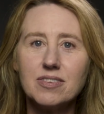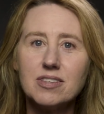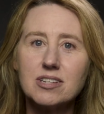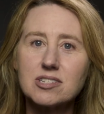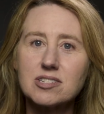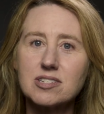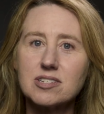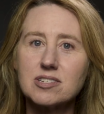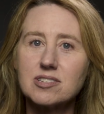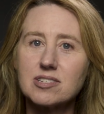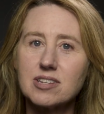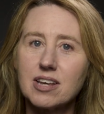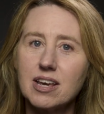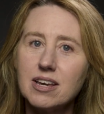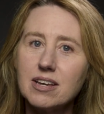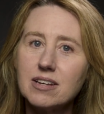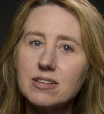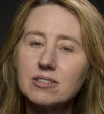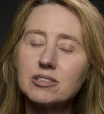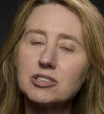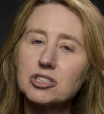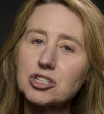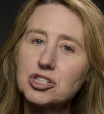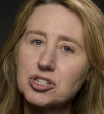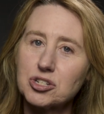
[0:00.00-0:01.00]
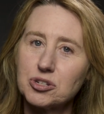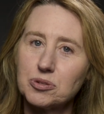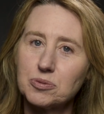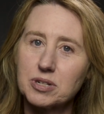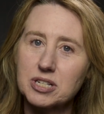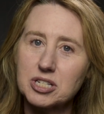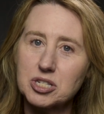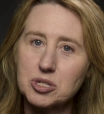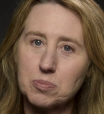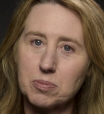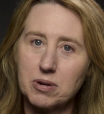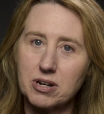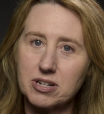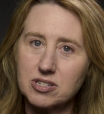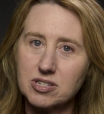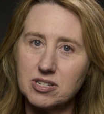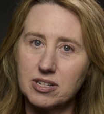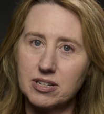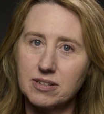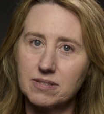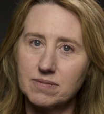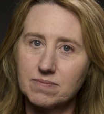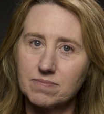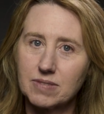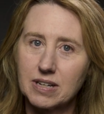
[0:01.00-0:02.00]
this is English to Express
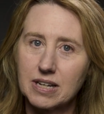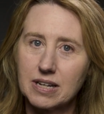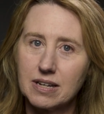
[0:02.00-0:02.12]
It.